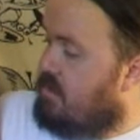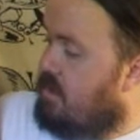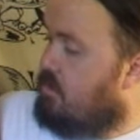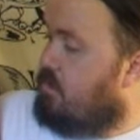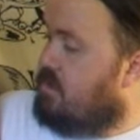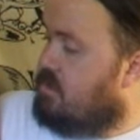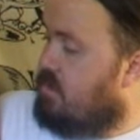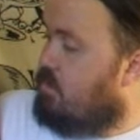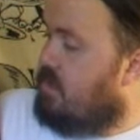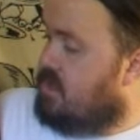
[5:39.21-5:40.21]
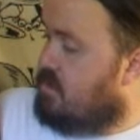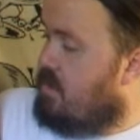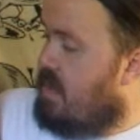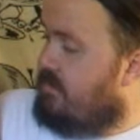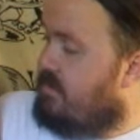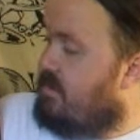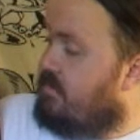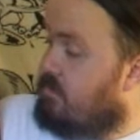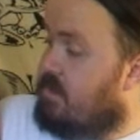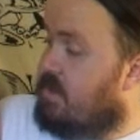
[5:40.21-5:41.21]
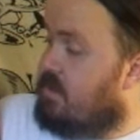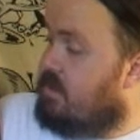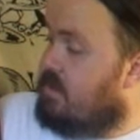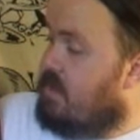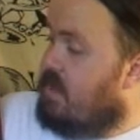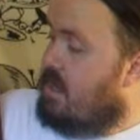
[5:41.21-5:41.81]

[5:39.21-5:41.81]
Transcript: It's song Witchcraft, really good.